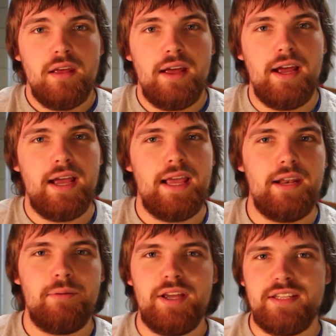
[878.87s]

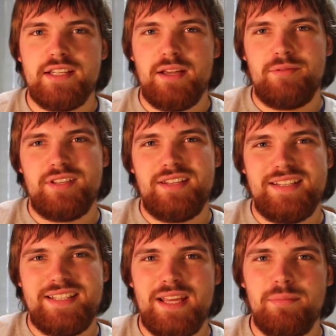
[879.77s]
Anyways, as I was going to
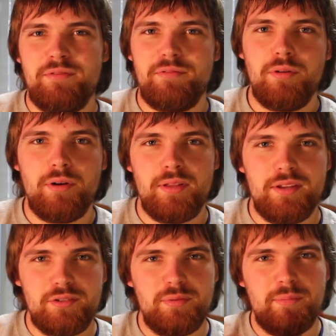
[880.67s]
say before,
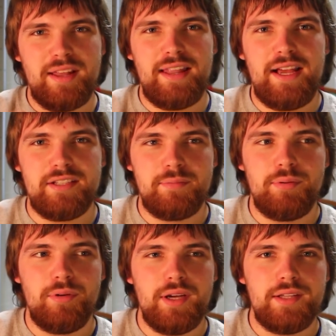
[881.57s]
this will be my last
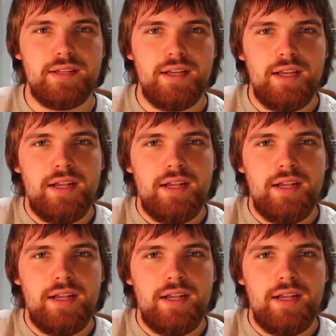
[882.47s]
point.